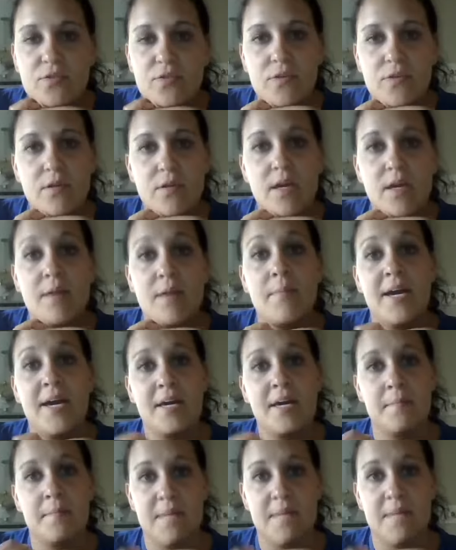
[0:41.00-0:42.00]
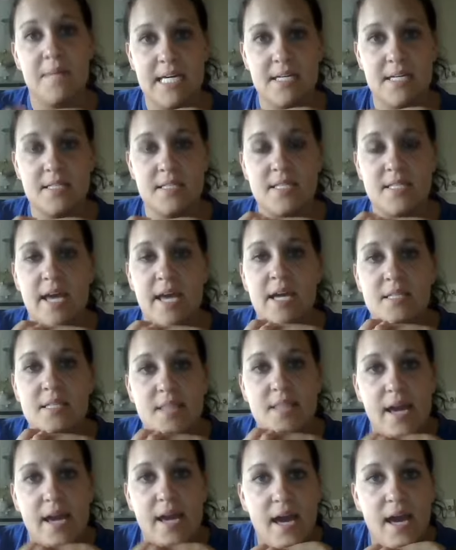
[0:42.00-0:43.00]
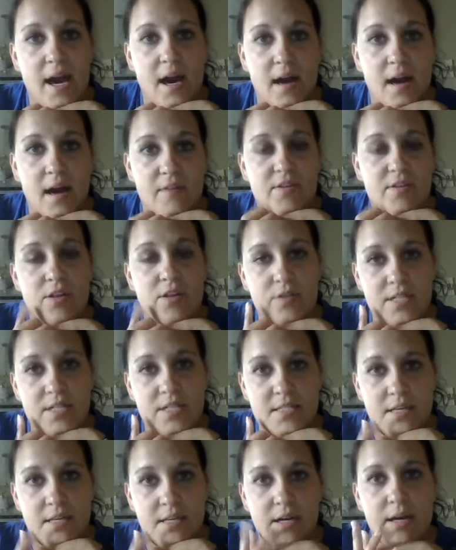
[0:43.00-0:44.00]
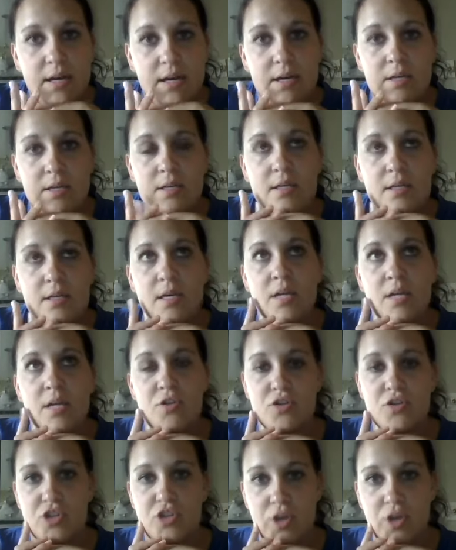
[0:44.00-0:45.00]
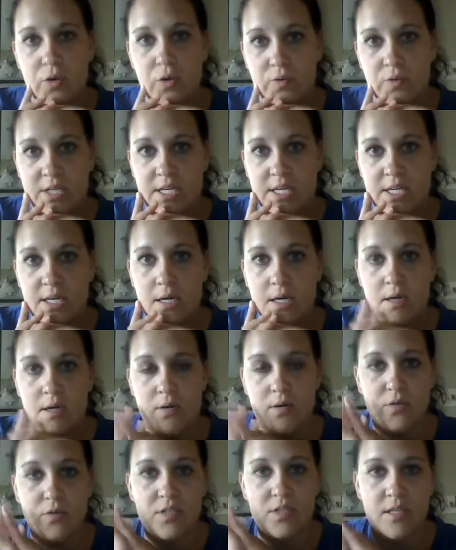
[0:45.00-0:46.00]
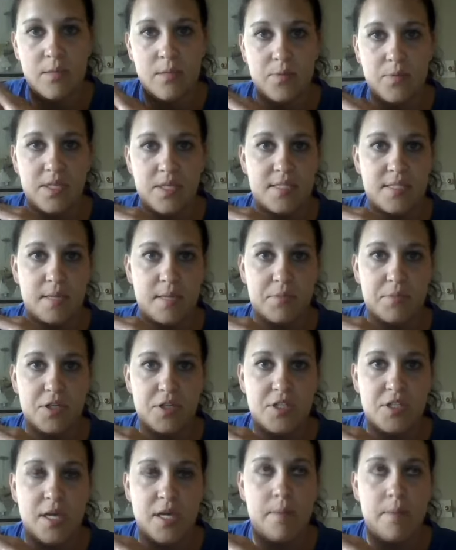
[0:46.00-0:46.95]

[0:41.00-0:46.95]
in my immediate sites, I have Clarissa and Jody, who did the preceptorship.